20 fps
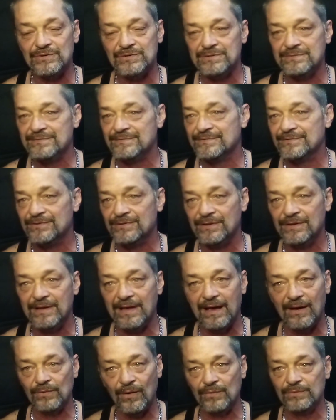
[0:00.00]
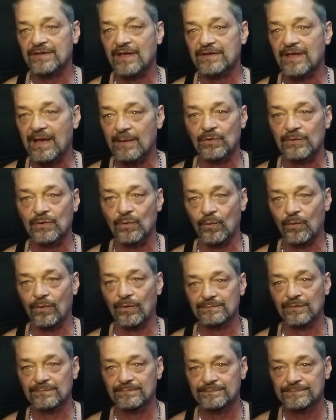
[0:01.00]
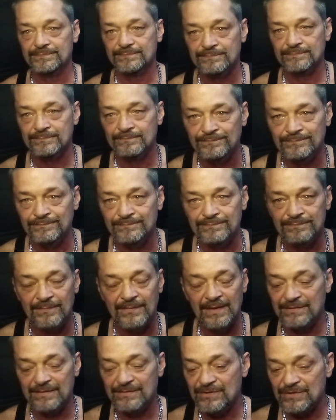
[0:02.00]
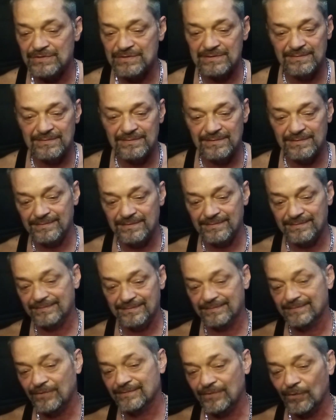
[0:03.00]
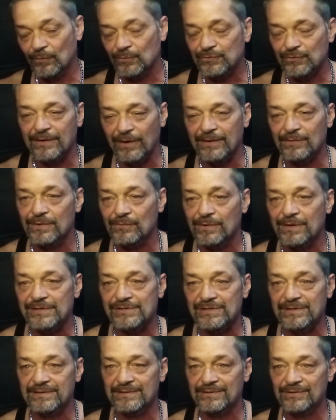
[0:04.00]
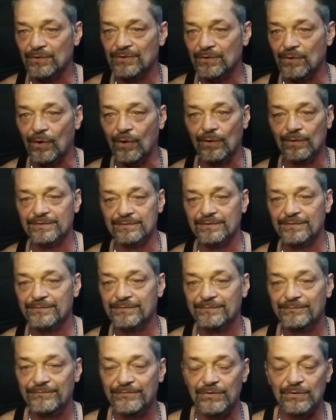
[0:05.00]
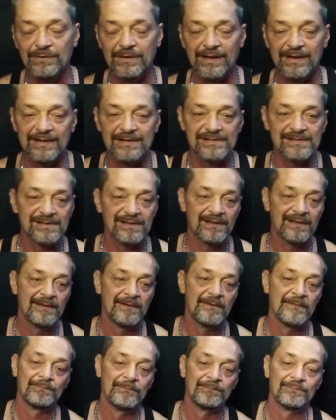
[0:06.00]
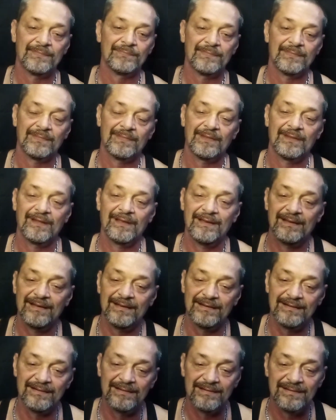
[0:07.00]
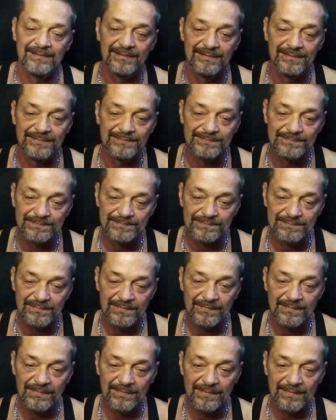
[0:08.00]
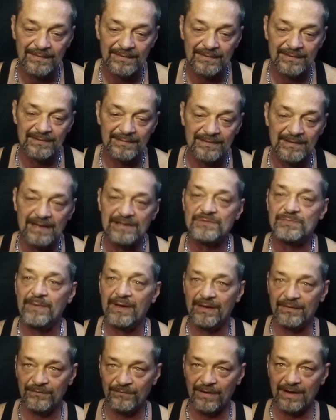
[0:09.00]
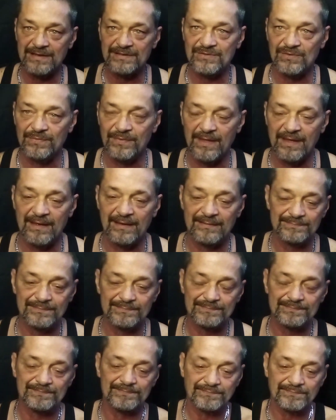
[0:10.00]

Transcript: Just you got all the time in the world. Just don't try to rush it and do it all in a few days. And uh, that's my advice on that.